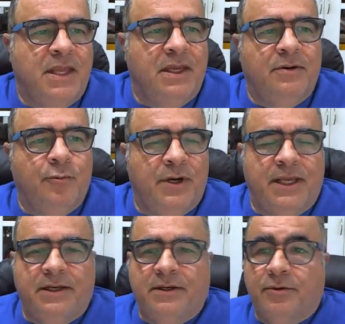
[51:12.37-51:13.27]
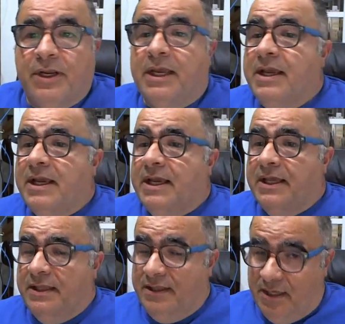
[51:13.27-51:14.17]
in a 180 degree.
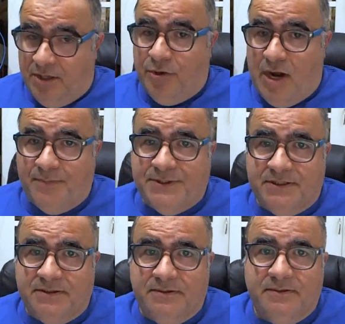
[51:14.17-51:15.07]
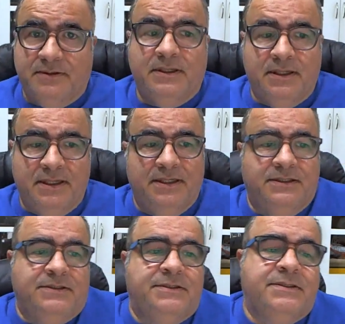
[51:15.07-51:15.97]
The other option
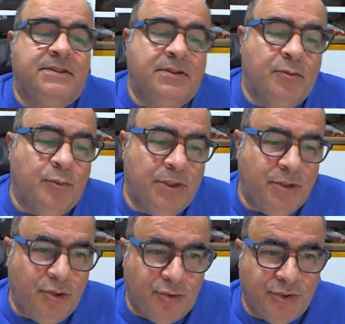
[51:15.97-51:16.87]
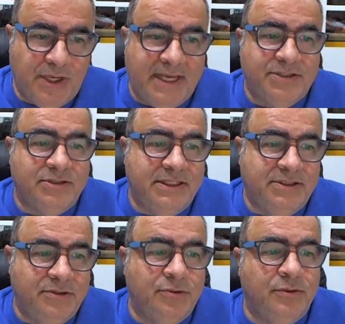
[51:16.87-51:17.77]
is, what you could actually
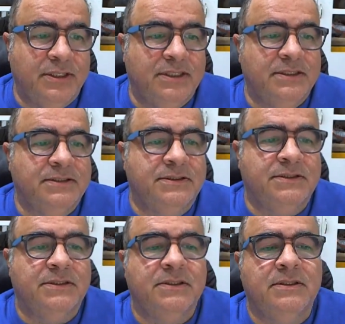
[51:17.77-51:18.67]
do is,